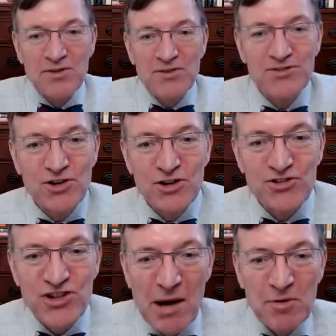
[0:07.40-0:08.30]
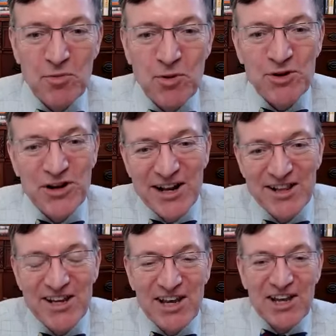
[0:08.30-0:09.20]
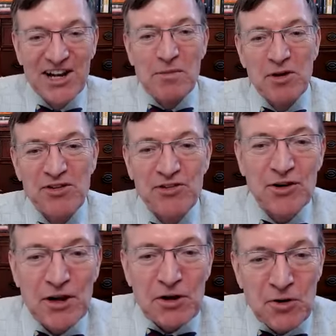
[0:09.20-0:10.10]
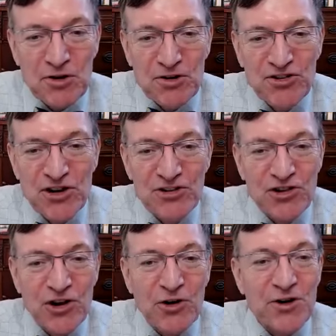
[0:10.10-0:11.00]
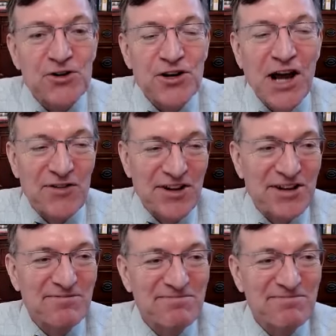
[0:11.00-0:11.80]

is Judge Thomas Moore Donnelly, and I'm a circuit court judge here in Cook County.